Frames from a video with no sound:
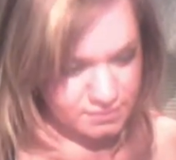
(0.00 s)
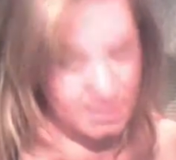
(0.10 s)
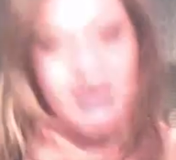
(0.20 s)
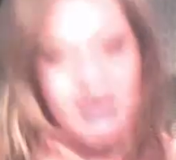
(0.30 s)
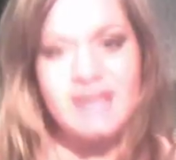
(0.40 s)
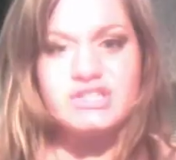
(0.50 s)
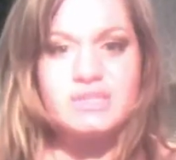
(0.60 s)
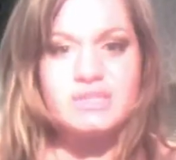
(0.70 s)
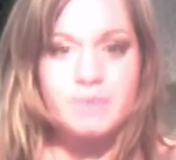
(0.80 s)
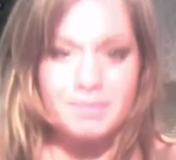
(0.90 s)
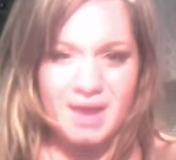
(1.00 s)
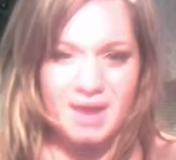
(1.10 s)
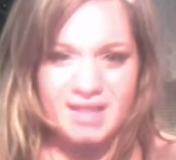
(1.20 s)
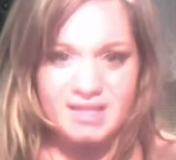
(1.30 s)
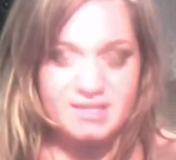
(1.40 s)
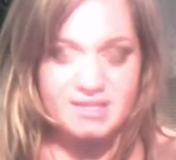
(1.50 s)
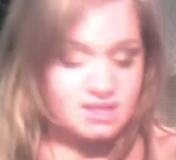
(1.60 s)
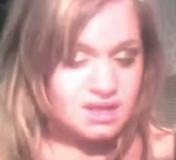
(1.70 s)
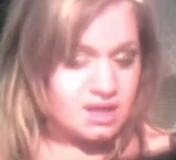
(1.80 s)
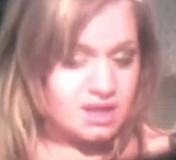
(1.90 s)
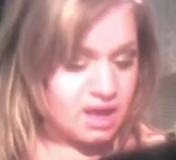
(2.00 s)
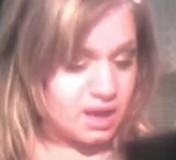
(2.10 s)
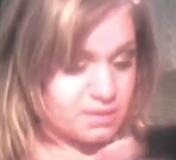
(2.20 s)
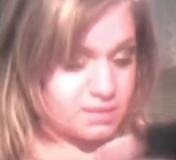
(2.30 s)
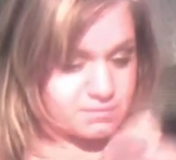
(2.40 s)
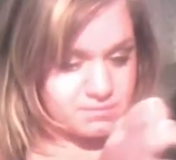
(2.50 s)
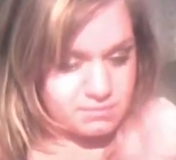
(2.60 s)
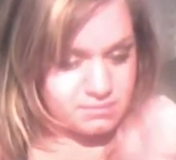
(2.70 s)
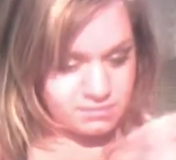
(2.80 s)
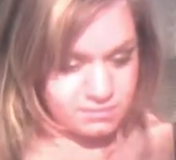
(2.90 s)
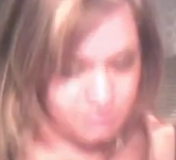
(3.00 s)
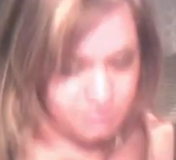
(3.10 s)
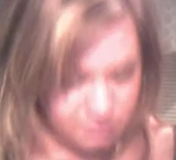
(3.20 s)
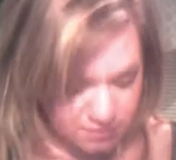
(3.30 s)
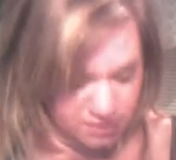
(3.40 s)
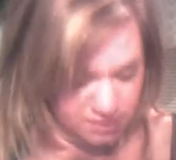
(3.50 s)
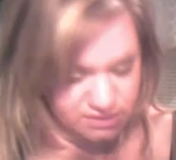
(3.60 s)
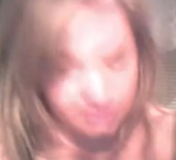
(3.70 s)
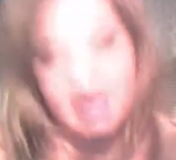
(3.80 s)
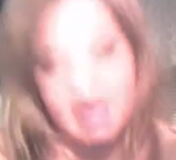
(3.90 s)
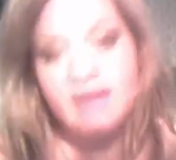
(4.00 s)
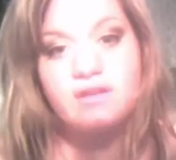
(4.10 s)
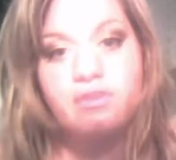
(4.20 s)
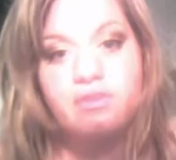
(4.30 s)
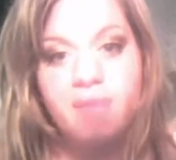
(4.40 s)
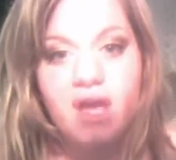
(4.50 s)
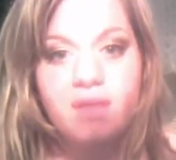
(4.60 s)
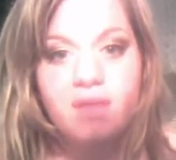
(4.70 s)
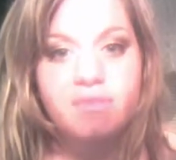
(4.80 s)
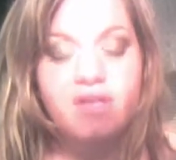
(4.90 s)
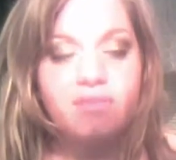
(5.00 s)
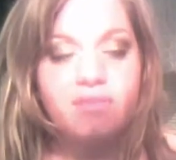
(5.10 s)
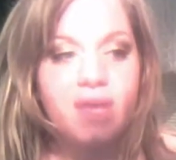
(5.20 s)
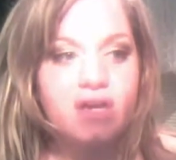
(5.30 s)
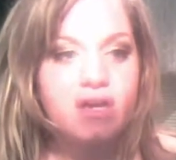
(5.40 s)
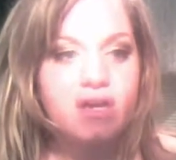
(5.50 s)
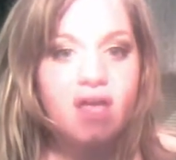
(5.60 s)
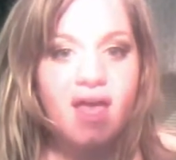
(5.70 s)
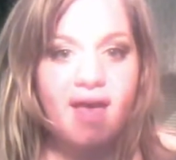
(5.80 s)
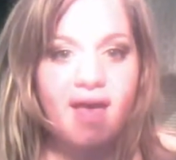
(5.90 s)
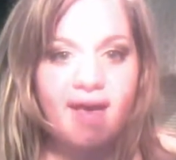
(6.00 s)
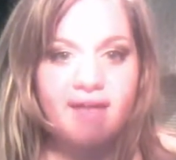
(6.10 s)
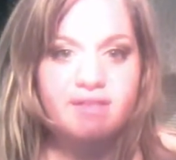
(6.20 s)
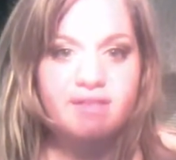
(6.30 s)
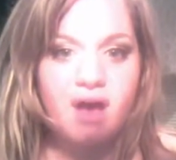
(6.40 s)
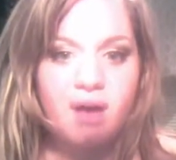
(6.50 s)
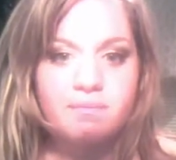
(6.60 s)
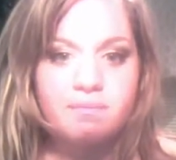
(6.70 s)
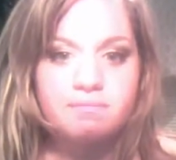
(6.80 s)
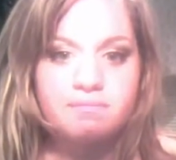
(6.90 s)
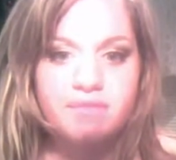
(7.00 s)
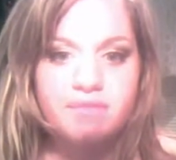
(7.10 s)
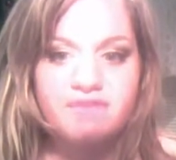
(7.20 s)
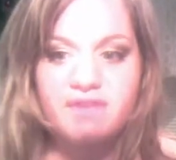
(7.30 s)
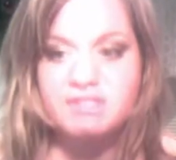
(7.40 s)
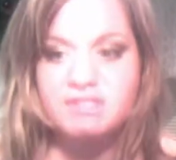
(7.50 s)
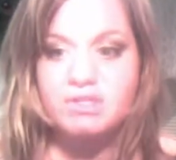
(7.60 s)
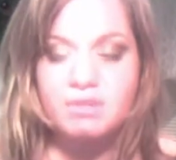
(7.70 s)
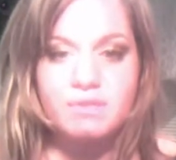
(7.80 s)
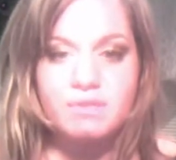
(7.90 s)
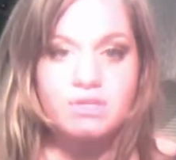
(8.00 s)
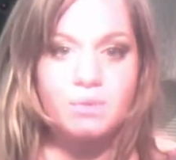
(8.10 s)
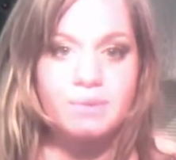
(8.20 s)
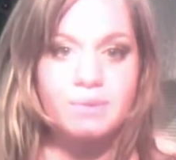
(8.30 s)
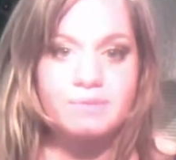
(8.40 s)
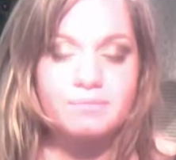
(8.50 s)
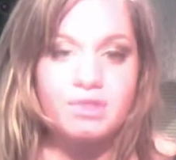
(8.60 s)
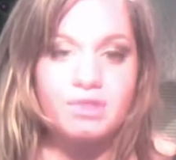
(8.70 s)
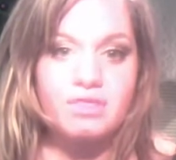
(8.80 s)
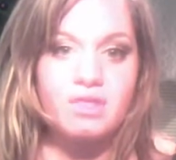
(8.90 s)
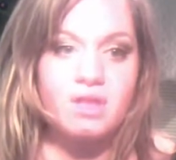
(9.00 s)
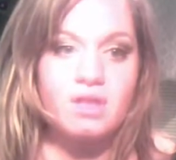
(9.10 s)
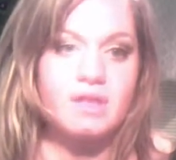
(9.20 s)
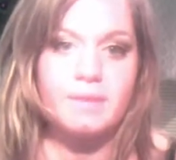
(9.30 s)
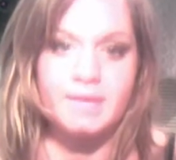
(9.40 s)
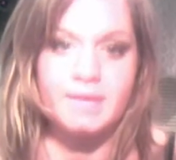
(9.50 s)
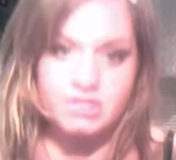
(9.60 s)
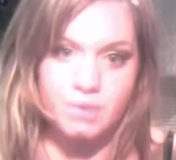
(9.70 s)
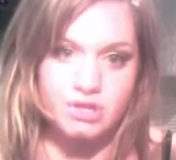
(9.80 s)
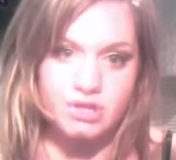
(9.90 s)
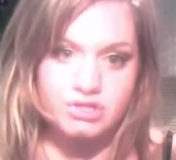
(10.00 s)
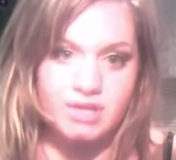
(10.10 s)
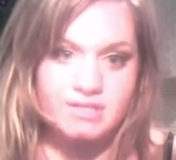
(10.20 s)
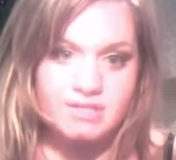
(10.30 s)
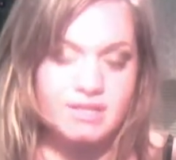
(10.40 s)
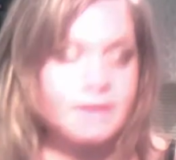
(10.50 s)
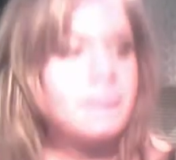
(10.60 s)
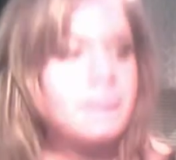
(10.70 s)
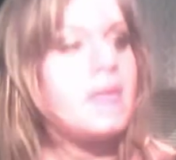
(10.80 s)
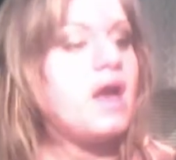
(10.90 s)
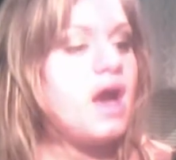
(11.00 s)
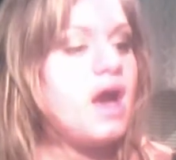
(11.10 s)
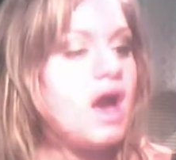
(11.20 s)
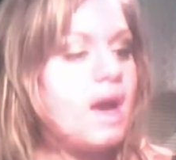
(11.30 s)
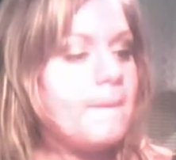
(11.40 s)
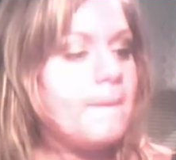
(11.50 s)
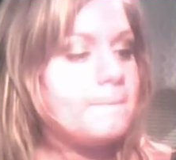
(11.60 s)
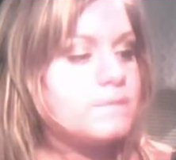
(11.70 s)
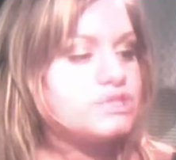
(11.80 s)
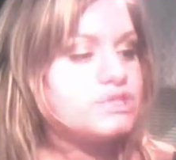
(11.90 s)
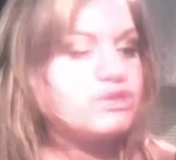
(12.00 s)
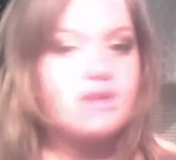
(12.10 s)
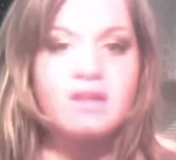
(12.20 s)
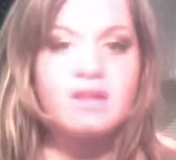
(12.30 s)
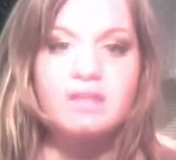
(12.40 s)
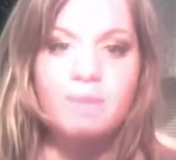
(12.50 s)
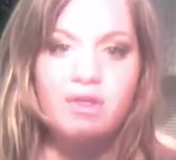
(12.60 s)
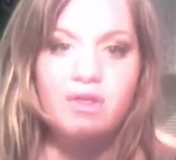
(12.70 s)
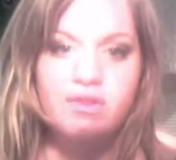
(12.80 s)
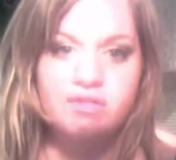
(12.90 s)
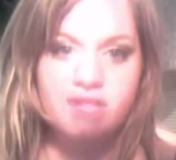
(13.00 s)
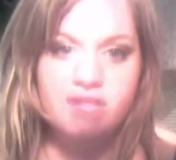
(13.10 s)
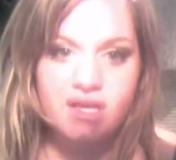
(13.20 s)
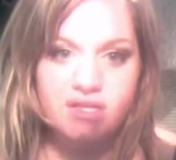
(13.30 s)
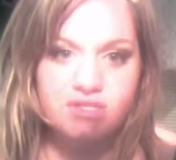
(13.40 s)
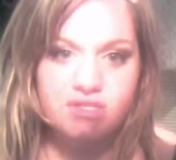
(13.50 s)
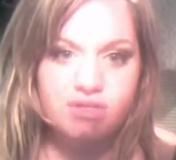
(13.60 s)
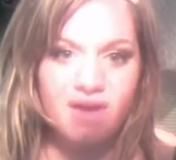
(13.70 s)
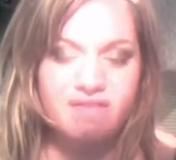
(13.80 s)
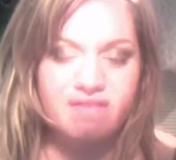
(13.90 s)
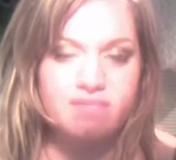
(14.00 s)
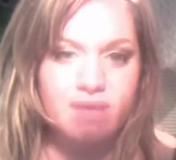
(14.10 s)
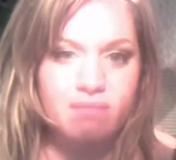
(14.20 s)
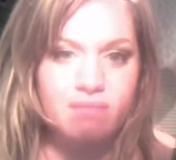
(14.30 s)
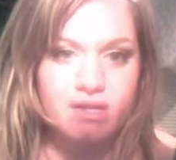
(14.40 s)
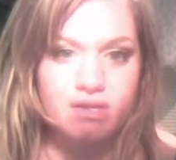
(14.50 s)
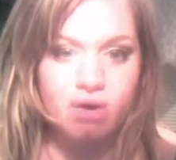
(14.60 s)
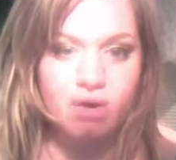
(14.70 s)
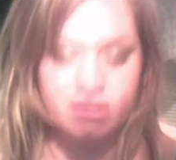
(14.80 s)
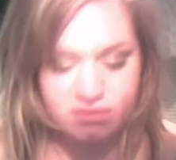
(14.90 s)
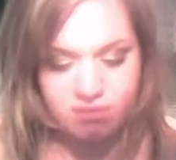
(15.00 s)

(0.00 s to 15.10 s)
and I actually didn't want to buy these, um, because I already had another pair, but the other pair had, um, fuzzies on them, because I wore them with, like, a big sweater dress thing. Um, so they're kind of like one of those things you have to spend money on,